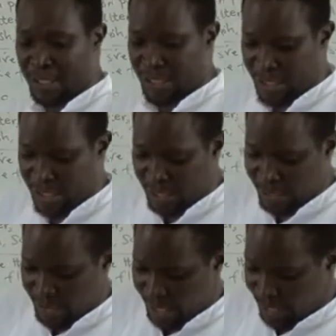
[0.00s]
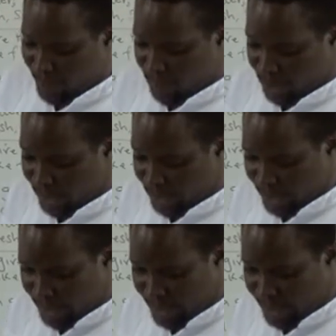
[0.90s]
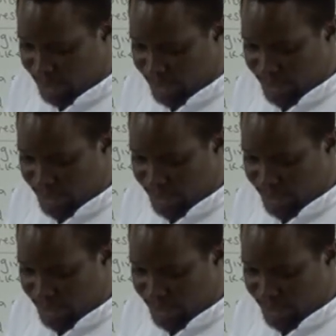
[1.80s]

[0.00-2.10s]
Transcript: techniques and processes.